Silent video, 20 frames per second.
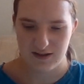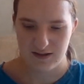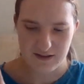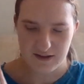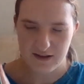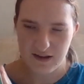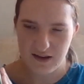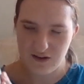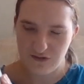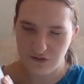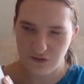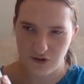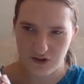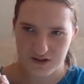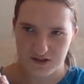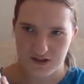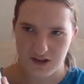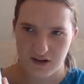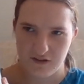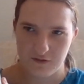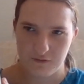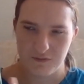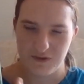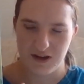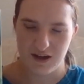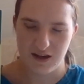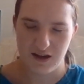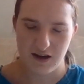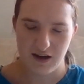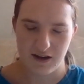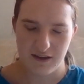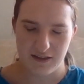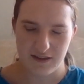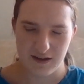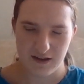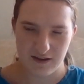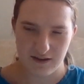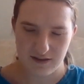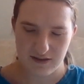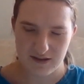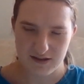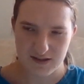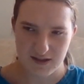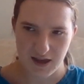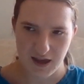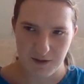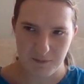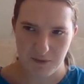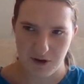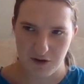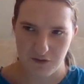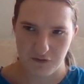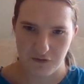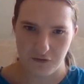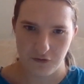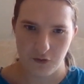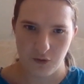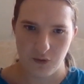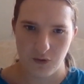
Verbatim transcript: It did get a four star for me. I think this came up